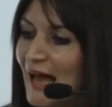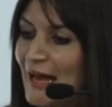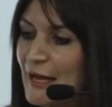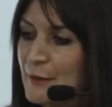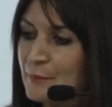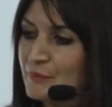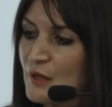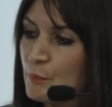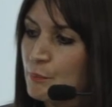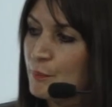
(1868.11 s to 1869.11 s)

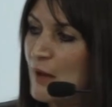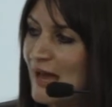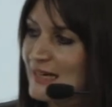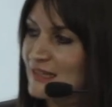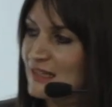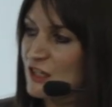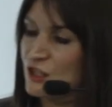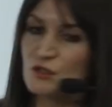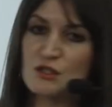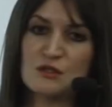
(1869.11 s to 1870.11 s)
But anything that
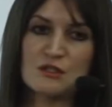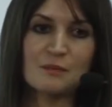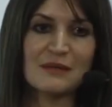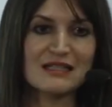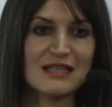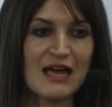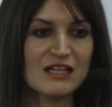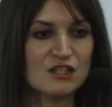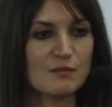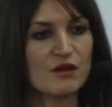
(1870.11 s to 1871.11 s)
you do submit to
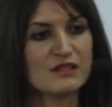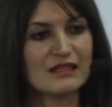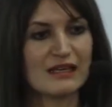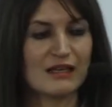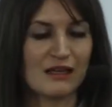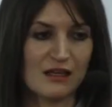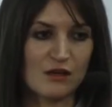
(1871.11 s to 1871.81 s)
HMRC